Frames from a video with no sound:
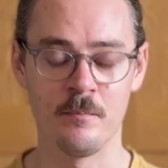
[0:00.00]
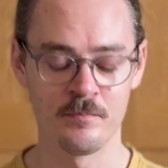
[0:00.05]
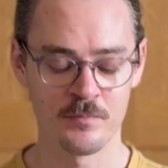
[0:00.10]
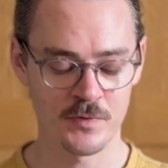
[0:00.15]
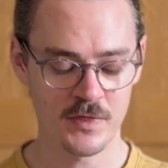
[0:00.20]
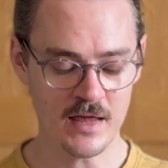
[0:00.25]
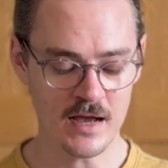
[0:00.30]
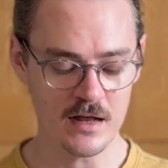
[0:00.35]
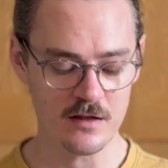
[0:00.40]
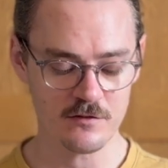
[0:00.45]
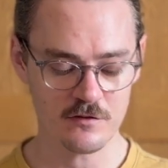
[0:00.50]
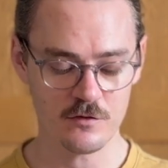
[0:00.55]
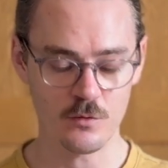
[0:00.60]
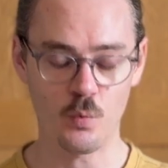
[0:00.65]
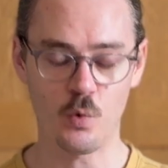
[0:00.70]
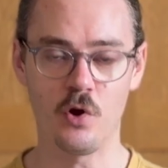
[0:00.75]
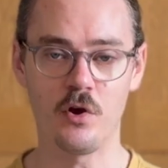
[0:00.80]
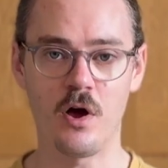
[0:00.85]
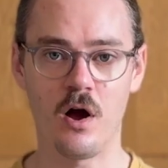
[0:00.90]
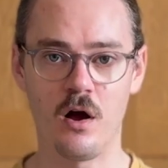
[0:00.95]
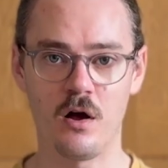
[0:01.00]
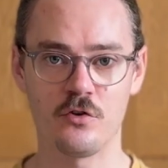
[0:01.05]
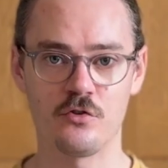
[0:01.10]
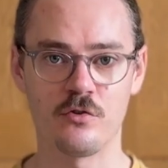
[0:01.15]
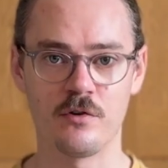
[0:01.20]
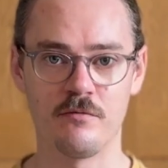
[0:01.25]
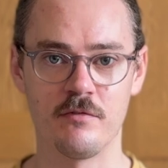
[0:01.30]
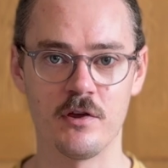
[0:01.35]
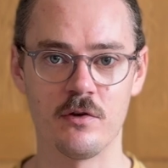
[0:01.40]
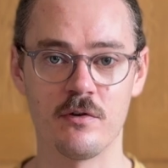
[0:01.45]
That's what art
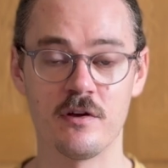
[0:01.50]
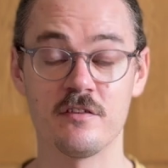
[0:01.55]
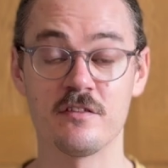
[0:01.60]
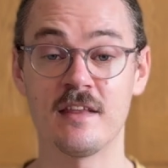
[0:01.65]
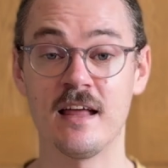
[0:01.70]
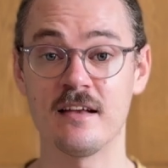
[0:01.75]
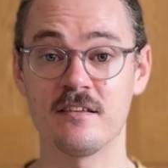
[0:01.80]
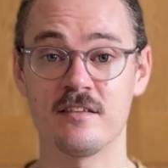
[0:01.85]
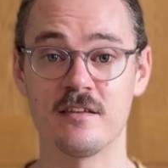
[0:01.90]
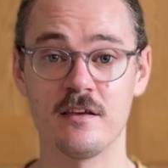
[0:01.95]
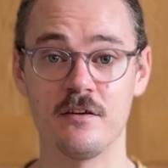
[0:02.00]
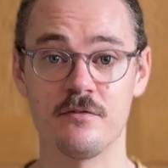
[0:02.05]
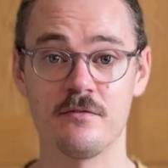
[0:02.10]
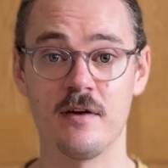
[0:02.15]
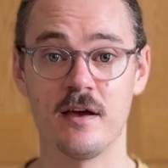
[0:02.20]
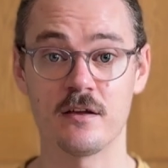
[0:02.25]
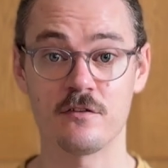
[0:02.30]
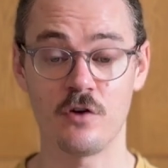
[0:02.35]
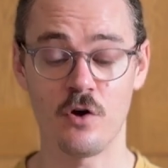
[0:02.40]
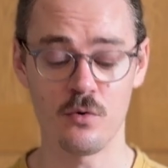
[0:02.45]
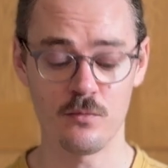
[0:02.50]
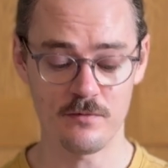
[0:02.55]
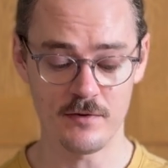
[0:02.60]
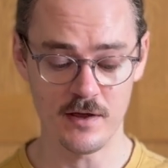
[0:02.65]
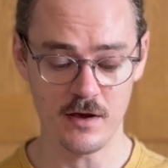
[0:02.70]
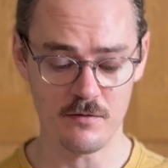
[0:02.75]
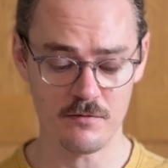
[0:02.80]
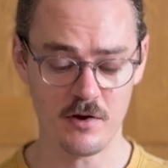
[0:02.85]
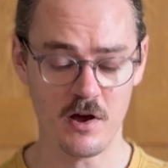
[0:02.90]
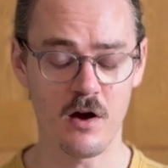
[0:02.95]
trivia is. That's the effect. Hopefully
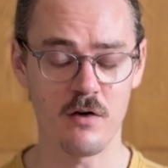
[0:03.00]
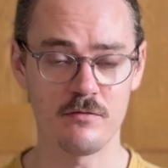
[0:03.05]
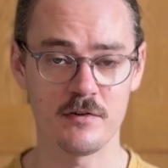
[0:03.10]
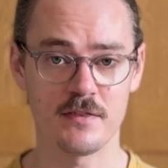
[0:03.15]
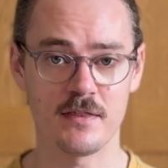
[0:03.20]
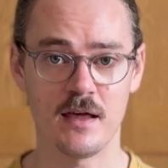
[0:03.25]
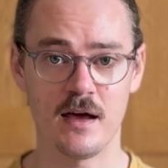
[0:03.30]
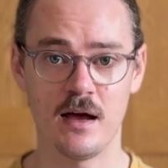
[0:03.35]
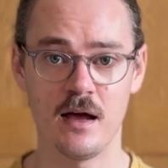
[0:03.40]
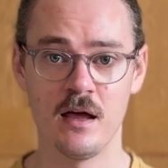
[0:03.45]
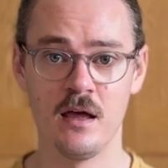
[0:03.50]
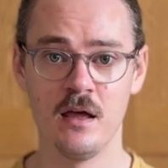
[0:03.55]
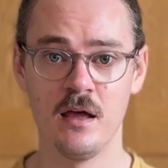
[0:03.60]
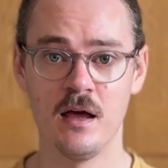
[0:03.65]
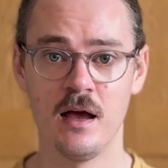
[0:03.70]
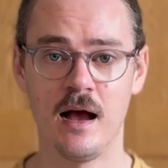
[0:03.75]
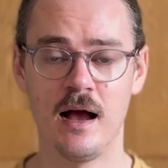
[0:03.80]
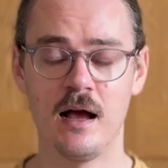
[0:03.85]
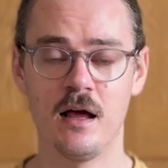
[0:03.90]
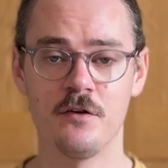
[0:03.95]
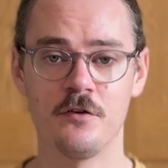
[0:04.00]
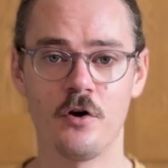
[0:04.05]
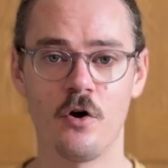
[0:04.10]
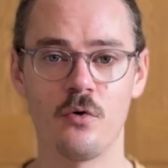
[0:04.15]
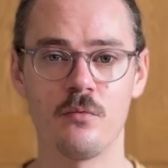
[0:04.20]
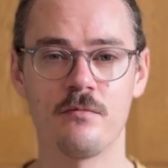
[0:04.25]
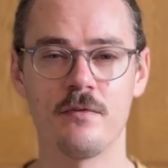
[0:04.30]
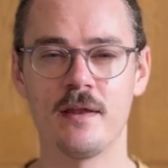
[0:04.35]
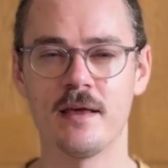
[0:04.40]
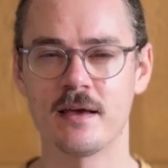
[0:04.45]
I've covered that and
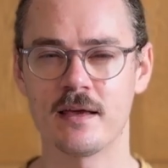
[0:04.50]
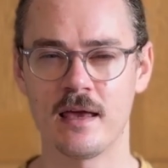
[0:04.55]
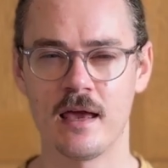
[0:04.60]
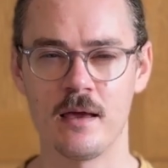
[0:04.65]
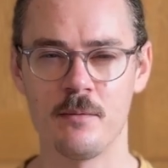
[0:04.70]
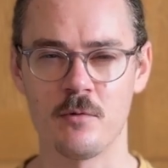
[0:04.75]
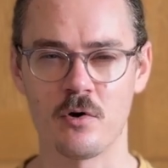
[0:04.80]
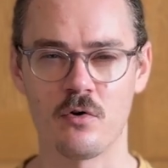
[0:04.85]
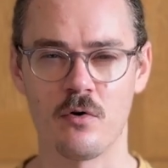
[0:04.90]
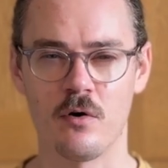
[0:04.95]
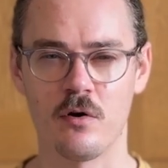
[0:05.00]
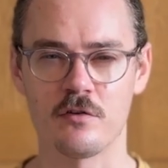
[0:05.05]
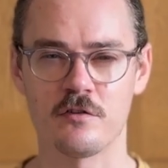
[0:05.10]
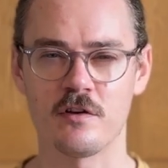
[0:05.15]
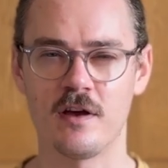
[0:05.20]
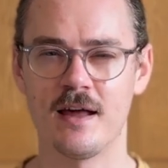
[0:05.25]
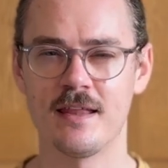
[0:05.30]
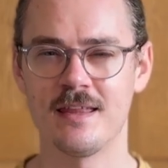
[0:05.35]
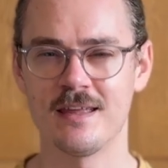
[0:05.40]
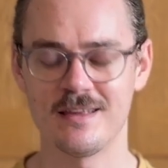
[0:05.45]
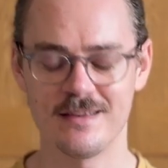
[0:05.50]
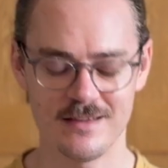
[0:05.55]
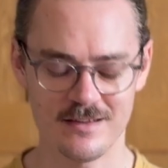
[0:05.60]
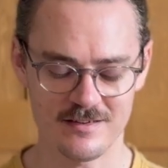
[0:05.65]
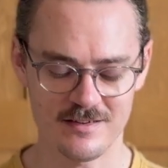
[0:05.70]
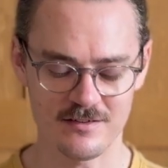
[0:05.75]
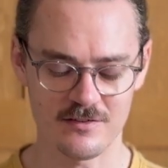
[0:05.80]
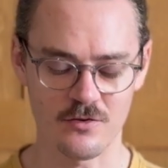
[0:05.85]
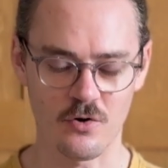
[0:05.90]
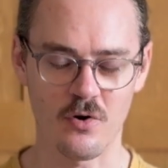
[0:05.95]
hopefully it came across. I think this
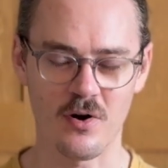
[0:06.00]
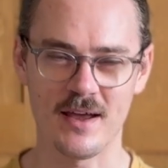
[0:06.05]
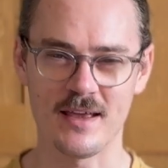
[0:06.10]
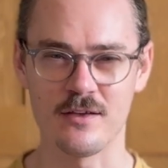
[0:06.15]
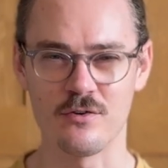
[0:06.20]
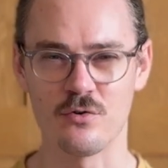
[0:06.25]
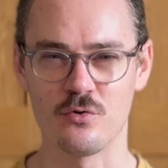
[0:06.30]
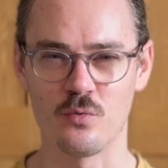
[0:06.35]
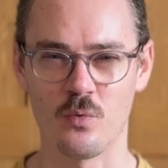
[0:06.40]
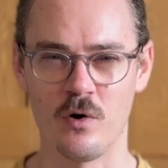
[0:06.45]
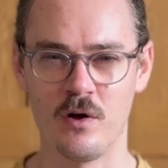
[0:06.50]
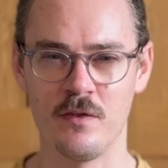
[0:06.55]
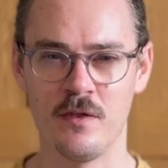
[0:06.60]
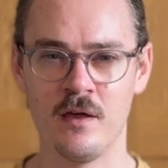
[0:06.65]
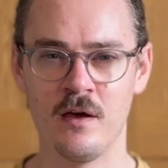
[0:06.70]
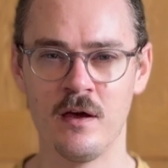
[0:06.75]
is not a good one